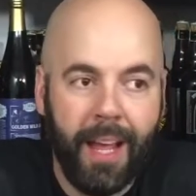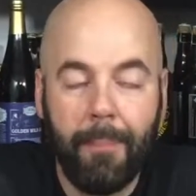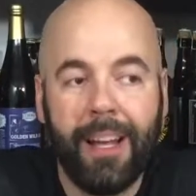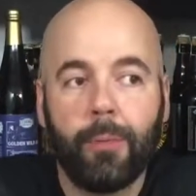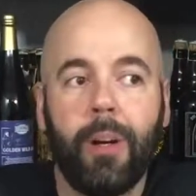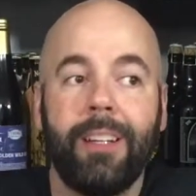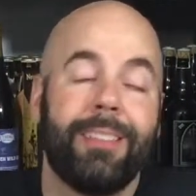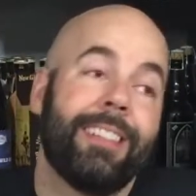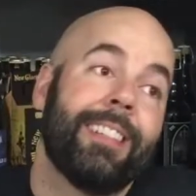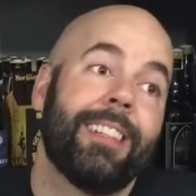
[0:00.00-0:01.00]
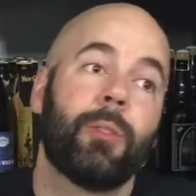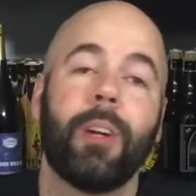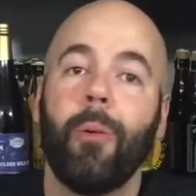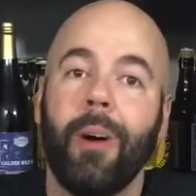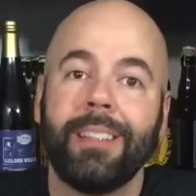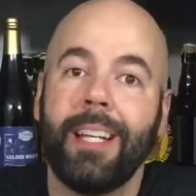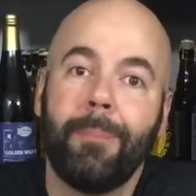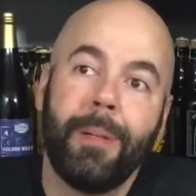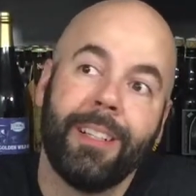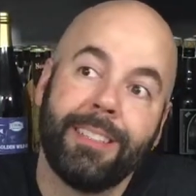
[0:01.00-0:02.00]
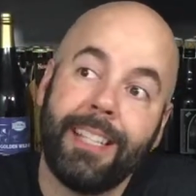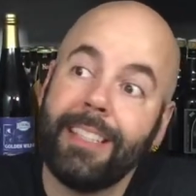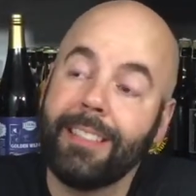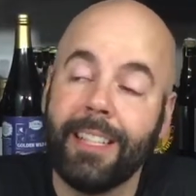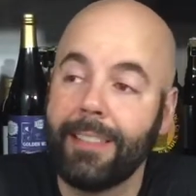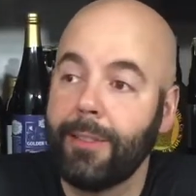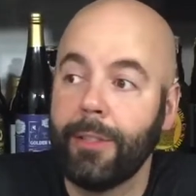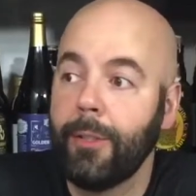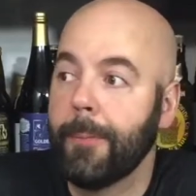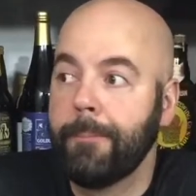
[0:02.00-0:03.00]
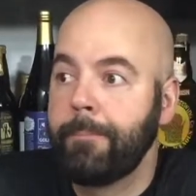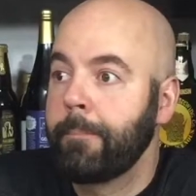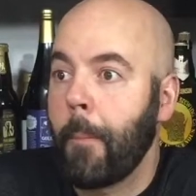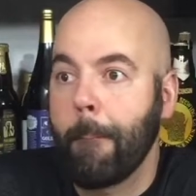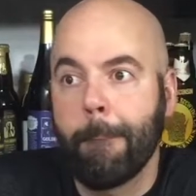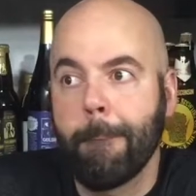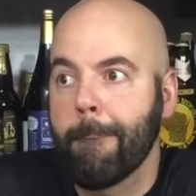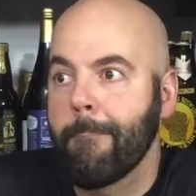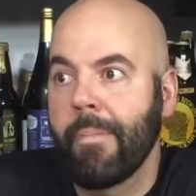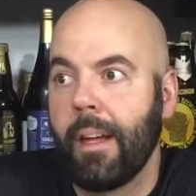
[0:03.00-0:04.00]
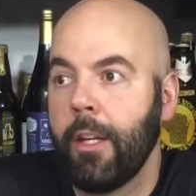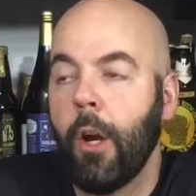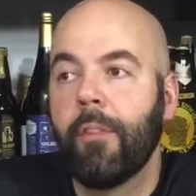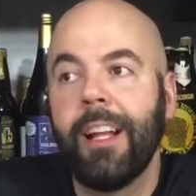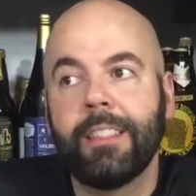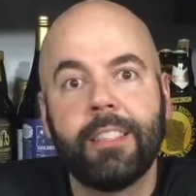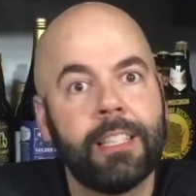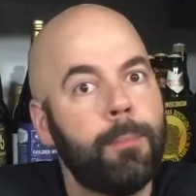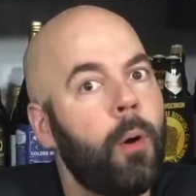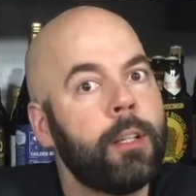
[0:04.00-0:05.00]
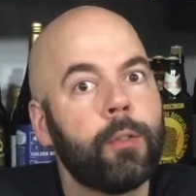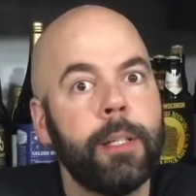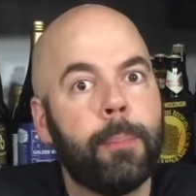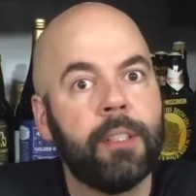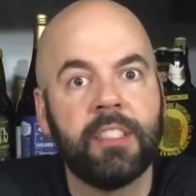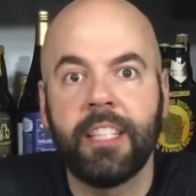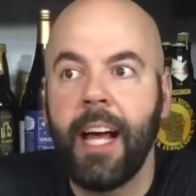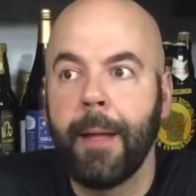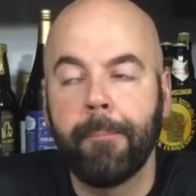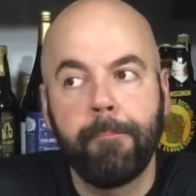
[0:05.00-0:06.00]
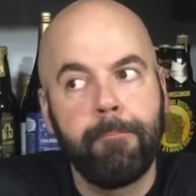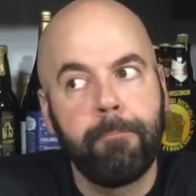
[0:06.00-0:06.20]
I mean, that's what I want that beer to taste like, too. You know, for that 6.3%,